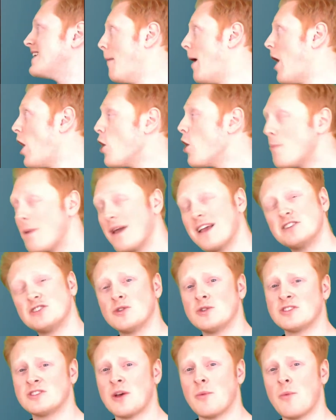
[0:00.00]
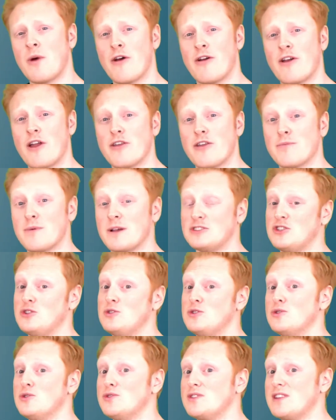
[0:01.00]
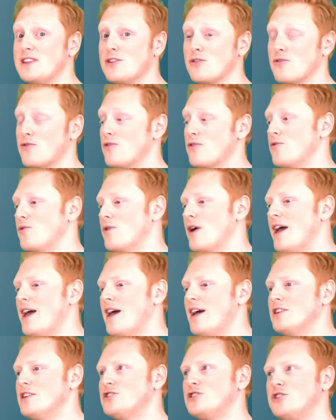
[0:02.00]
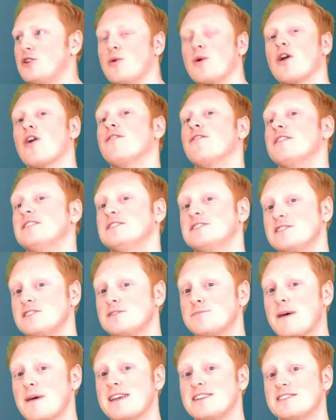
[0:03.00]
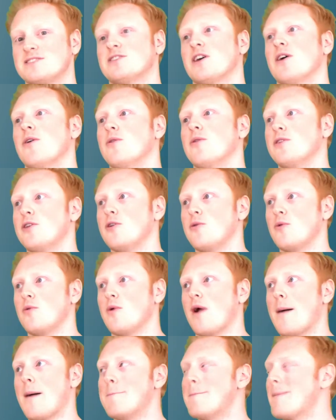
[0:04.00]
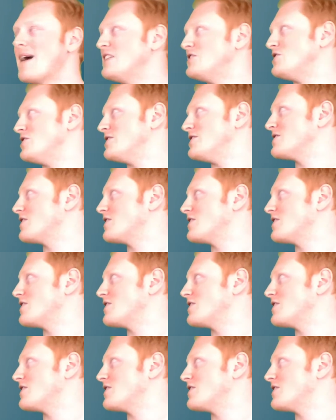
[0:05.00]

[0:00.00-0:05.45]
I'm hoping it's not somewhere on Earth because you do see the crew shooting off into space, so you imagine